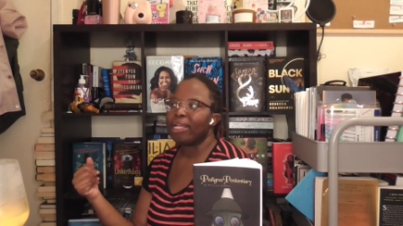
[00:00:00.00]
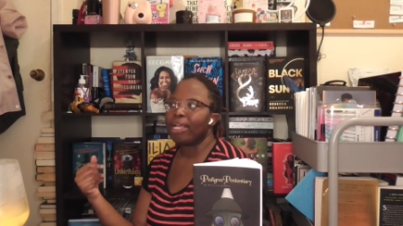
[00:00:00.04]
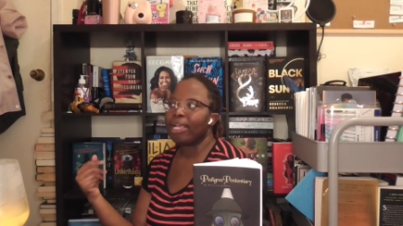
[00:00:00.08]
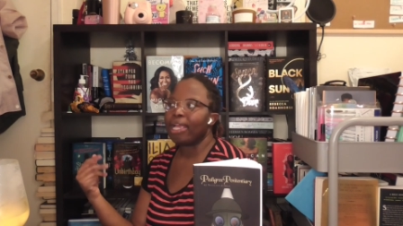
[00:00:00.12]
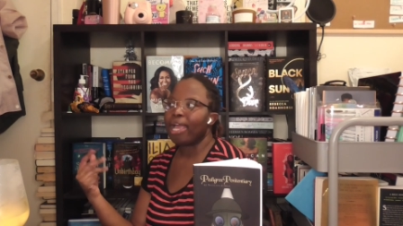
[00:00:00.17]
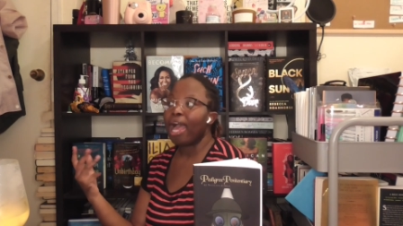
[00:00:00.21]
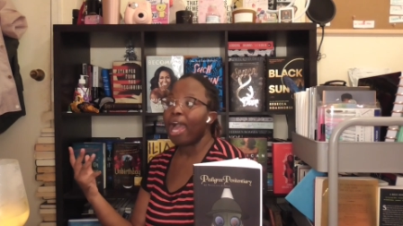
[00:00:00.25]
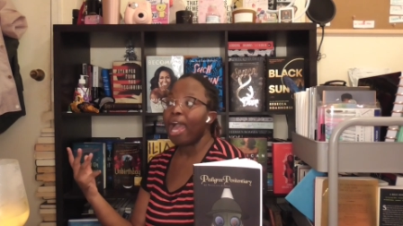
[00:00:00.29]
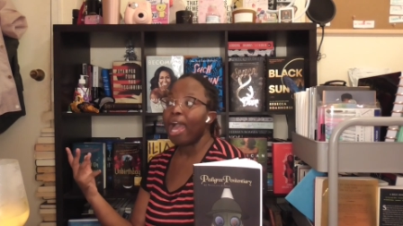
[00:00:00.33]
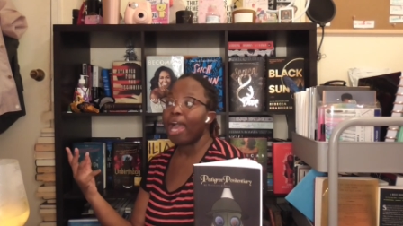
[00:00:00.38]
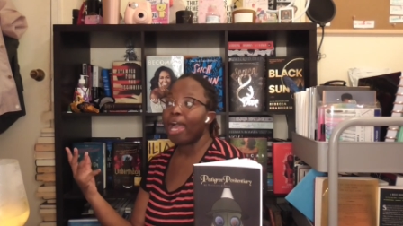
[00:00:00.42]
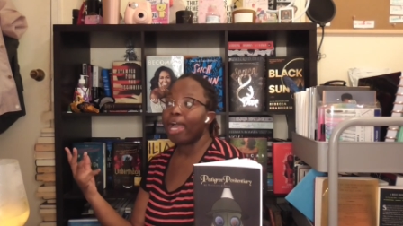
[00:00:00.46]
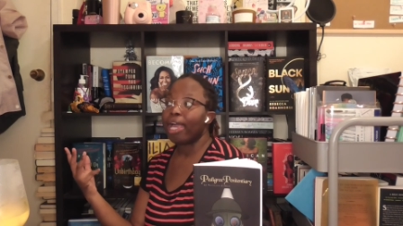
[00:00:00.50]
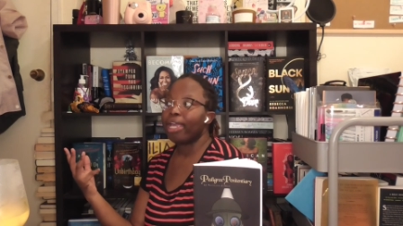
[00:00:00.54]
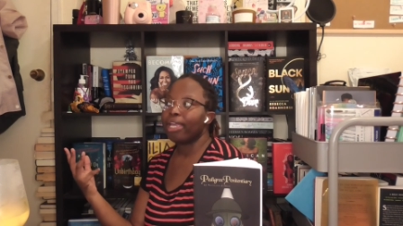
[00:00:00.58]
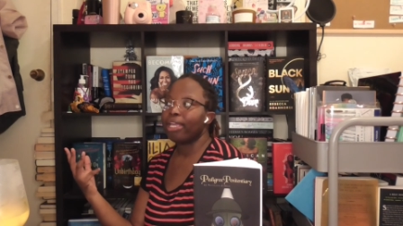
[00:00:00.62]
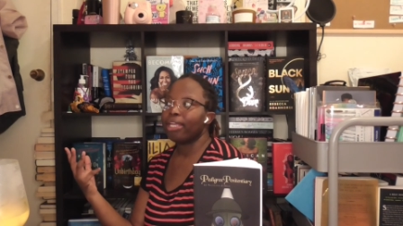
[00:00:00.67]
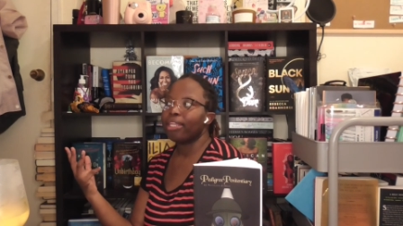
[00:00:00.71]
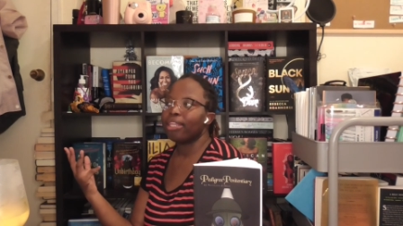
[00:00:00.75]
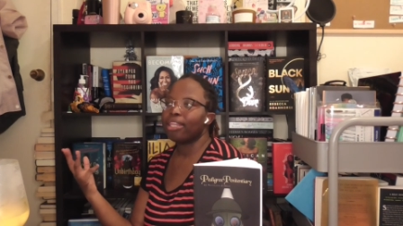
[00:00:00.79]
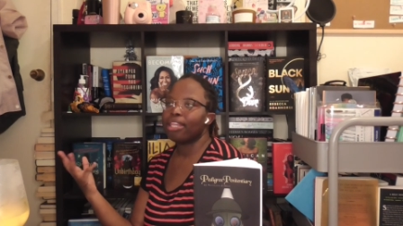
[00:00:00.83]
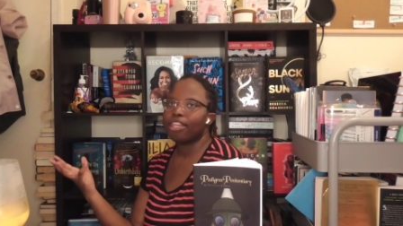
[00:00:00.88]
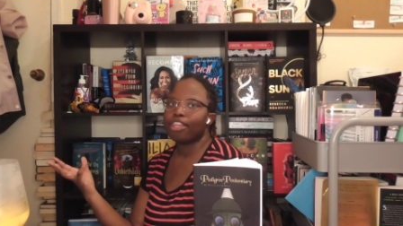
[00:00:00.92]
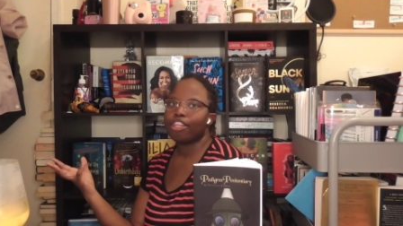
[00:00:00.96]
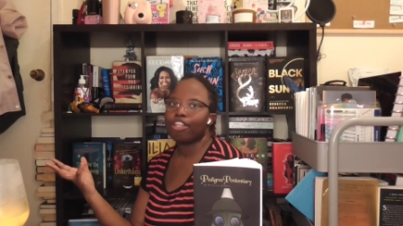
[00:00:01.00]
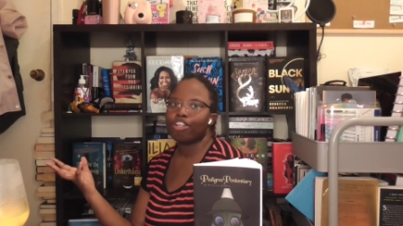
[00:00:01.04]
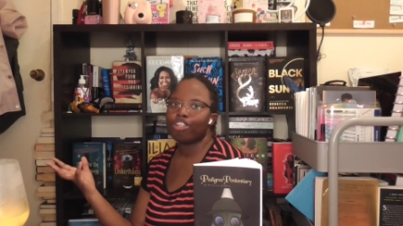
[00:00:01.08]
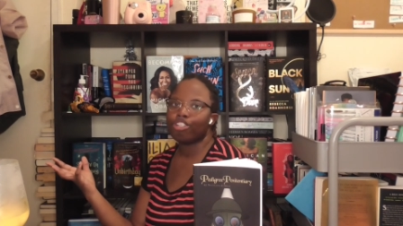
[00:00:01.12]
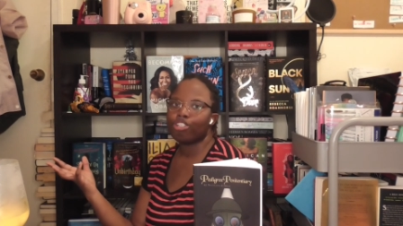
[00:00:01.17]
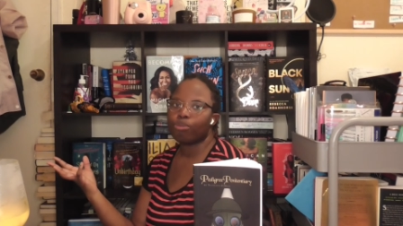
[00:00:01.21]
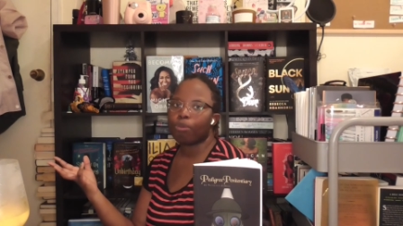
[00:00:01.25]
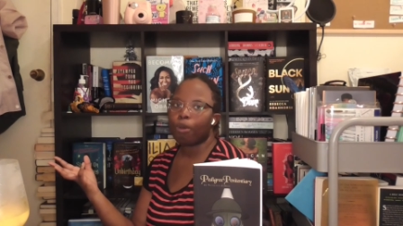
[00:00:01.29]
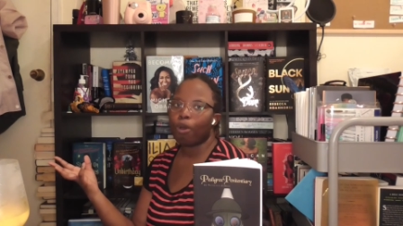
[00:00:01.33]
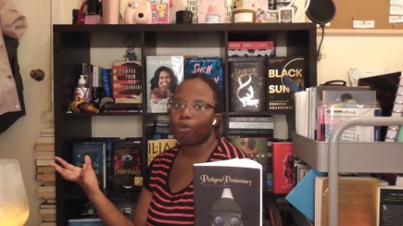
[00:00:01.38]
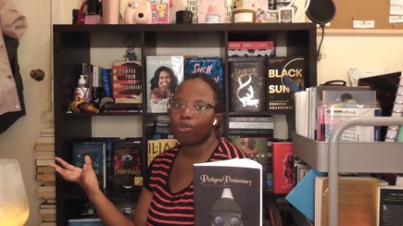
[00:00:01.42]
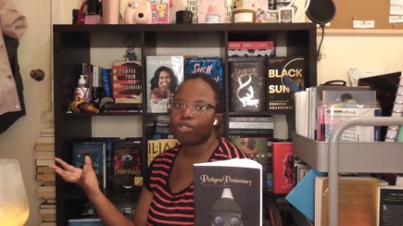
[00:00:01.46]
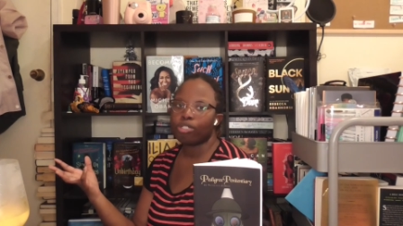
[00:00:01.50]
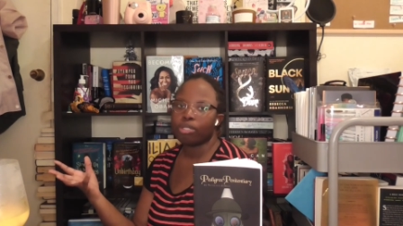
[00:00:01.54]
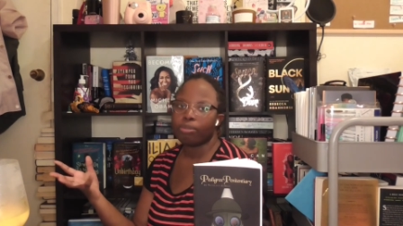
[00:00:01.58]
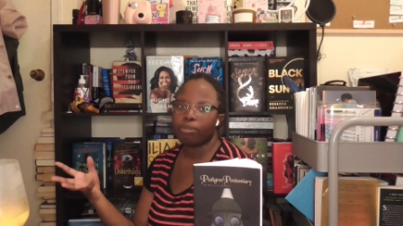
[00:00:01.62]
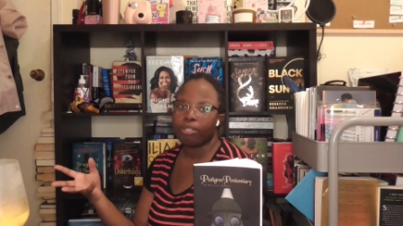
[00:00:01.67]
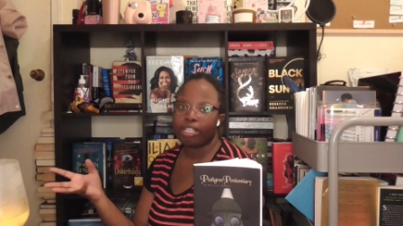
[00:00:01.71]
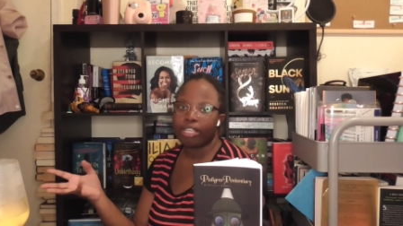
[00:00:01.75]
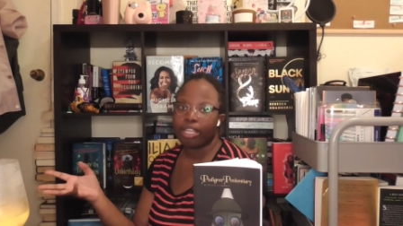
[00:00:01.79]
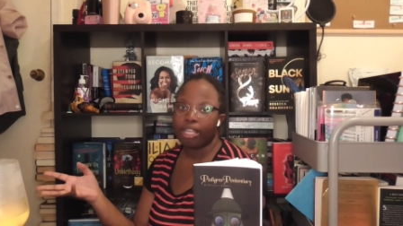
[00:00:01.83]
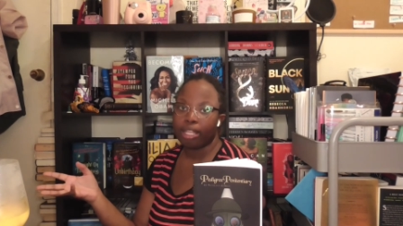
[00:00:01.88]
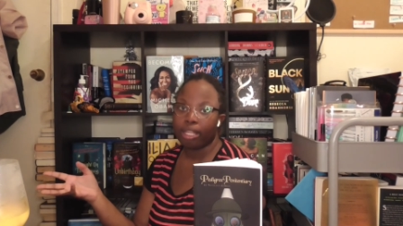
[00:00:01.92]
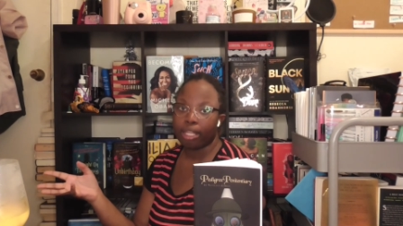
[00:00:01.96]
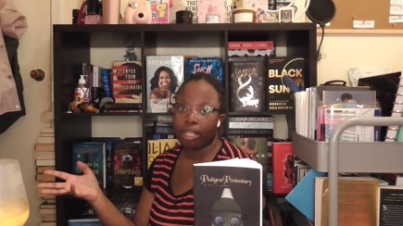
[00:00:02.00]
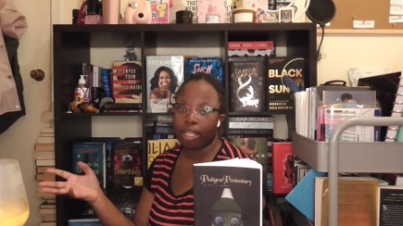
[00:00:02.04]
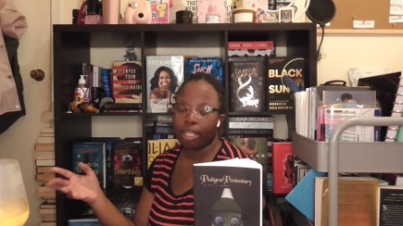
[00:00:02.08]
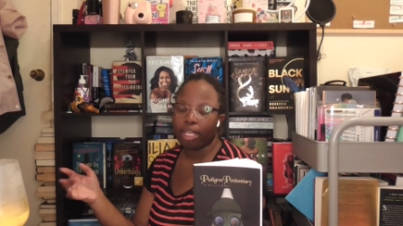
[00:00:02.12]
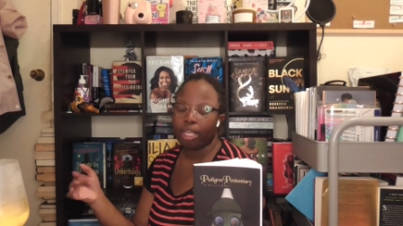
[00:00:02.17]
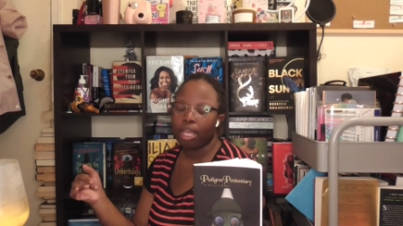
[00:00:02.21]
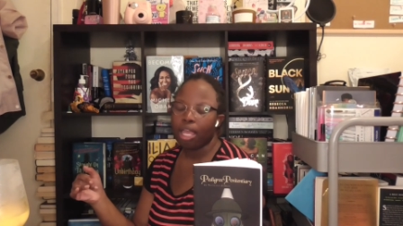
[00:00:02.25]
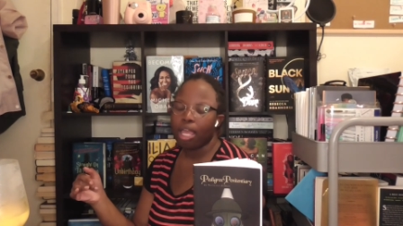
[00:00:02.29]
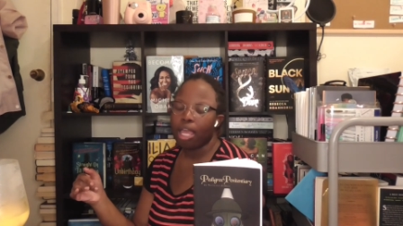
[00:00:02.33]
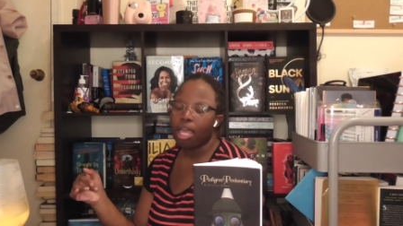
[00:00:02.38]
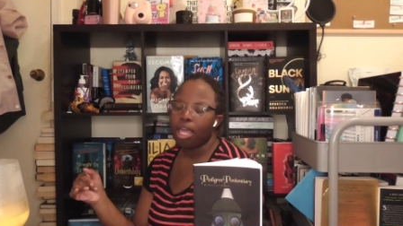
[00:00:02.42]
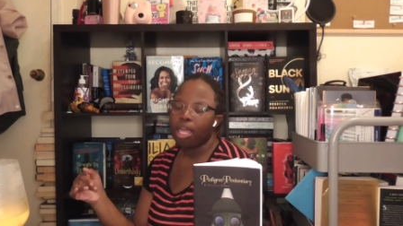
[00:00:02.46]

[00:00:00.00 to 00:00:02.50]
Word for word: guy that they're supposed to be killing